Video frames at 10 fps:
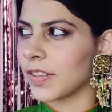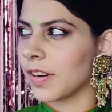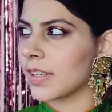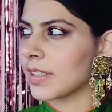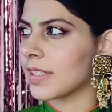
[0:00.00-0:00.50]
for the
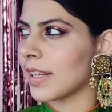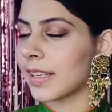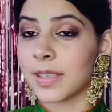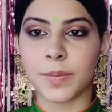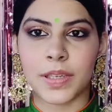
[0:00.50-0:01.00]
noise. There's
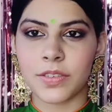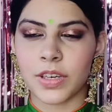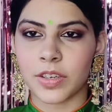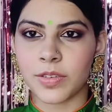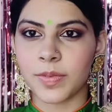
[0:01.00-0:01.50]
like some
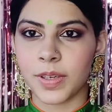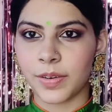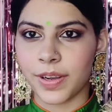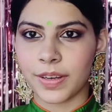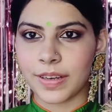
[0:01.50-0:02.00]
construction work
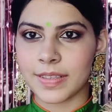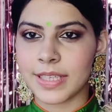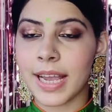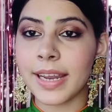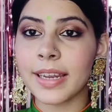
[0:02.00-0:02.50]
going on
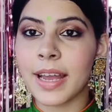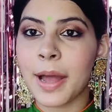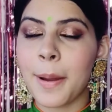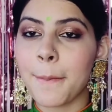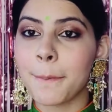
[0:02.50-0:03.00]
outside,
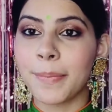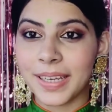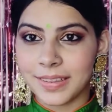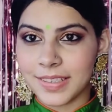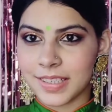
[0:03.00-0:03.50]

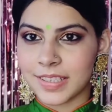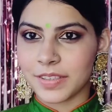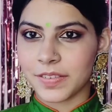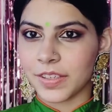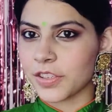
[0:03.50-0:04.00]
but this is
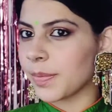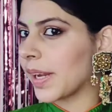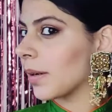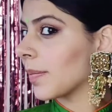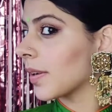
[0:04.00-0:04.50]
the finished
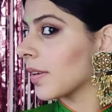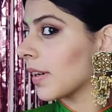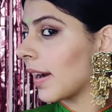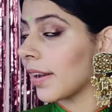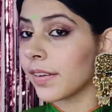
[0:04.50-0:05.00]
makeup
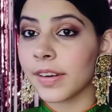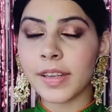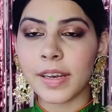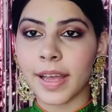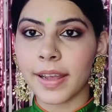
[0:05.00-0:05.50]
look. I
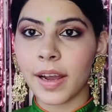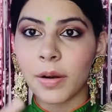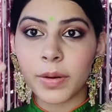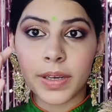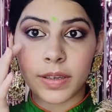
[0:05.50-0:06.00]
really like
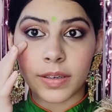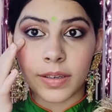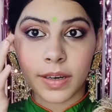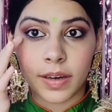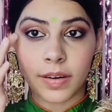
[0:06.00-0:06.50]
how it
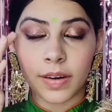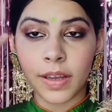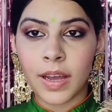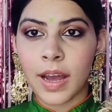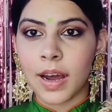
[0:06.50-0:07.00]
turned out.
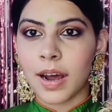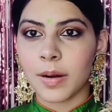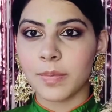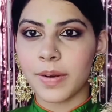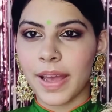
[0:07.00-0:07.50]

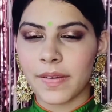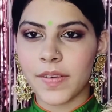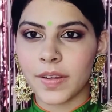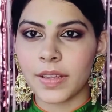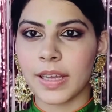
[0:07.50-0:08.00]

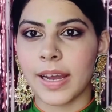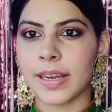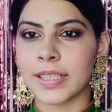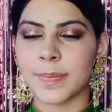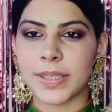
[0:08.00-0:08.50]
Heavy on the
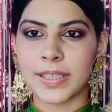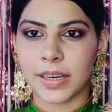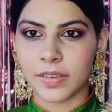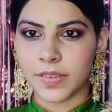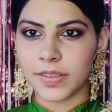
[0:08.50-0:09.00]
eyes, but
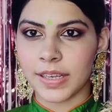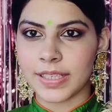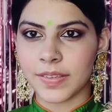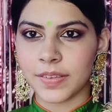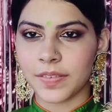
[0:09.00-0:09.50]
subtle for the
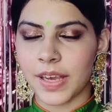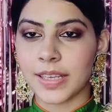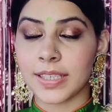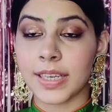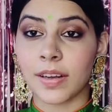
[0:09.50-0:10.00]
rest of the
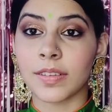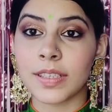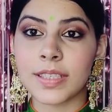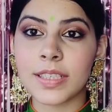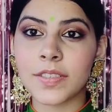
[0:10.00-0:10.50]
face. Now,
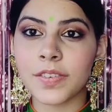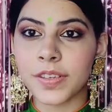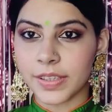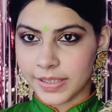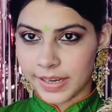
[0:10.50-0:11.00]
this is for
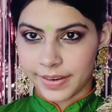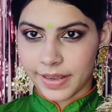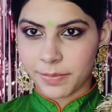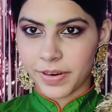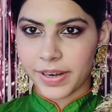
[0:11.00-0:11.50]
a
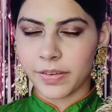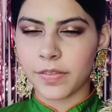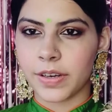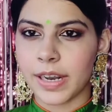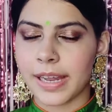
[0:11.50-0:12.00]
daytime wedding.
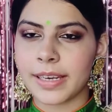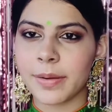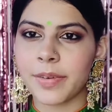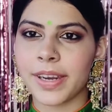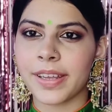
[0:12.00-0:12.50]
For a
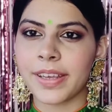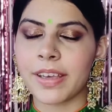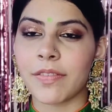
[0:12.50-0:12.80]
nighttime wedding,